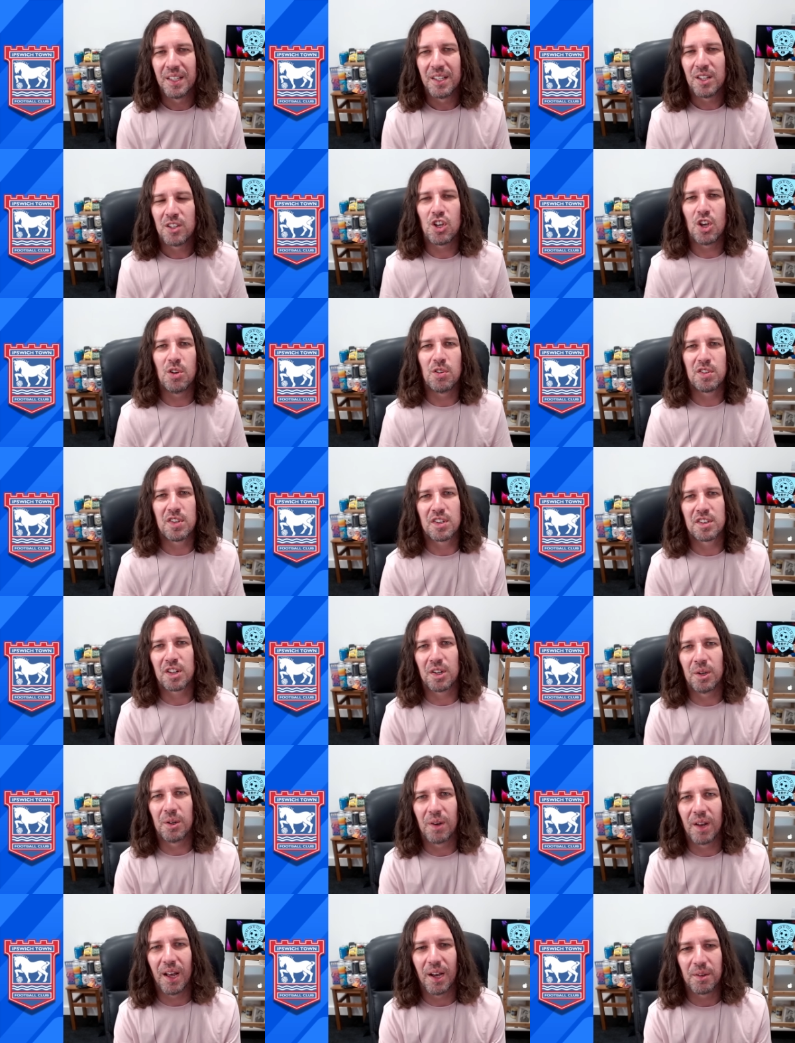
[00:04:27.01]
use your
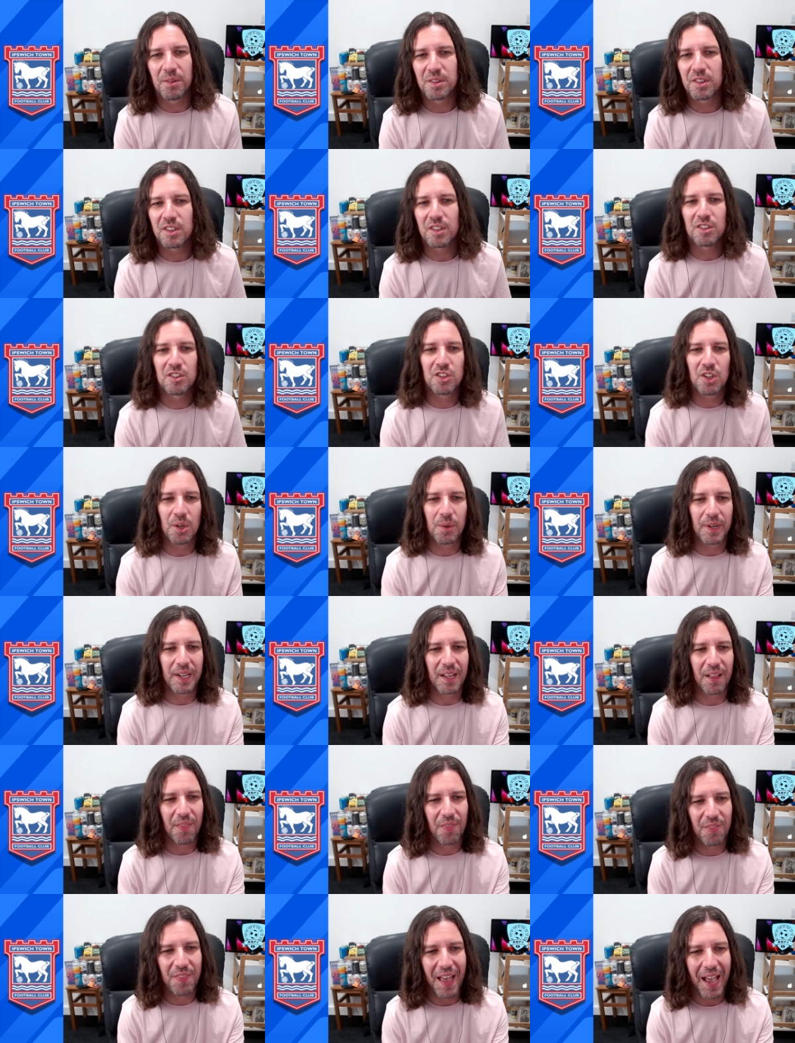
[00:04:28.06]
two loans do
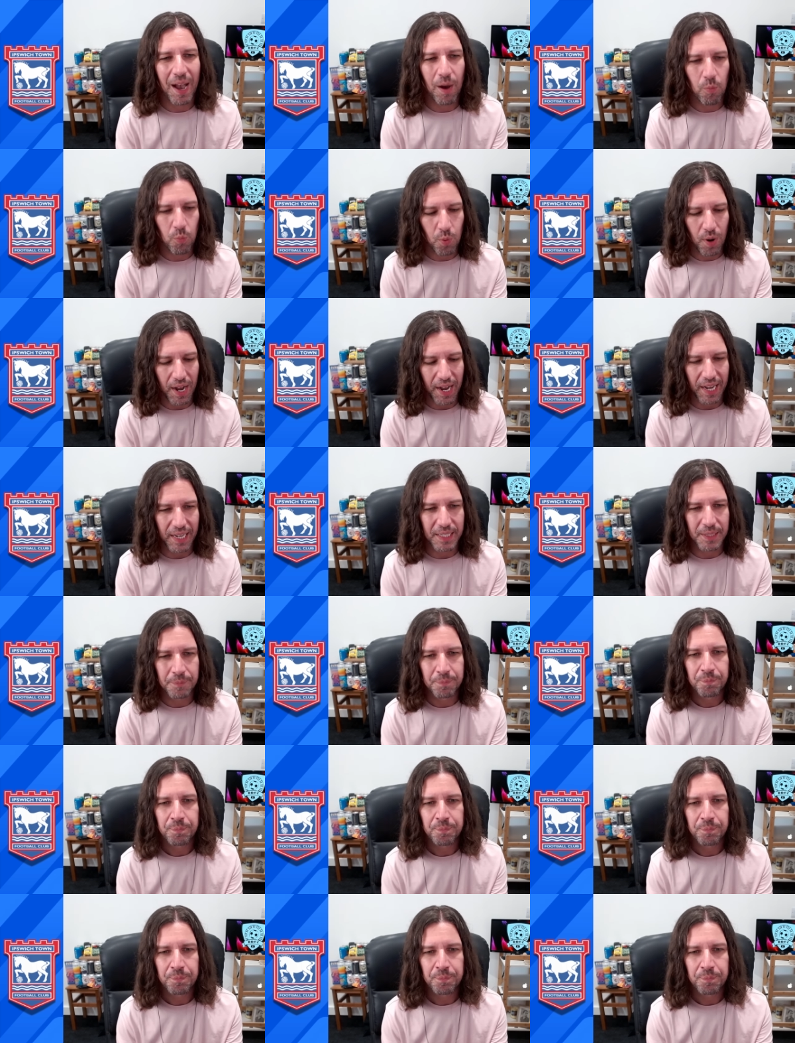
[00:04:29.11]
it that way